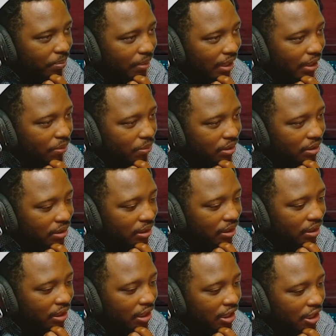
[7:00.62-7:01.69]
plan was
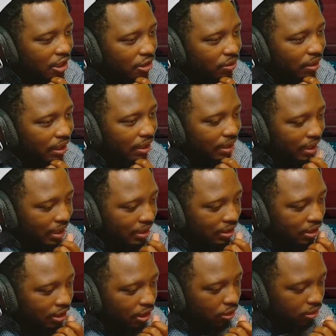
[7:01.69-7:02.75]
to try to get as
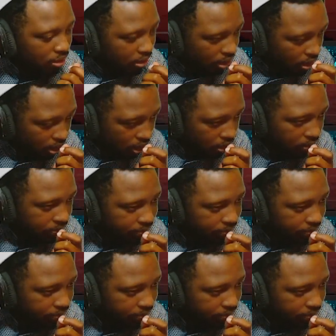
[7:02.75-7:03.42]
close to,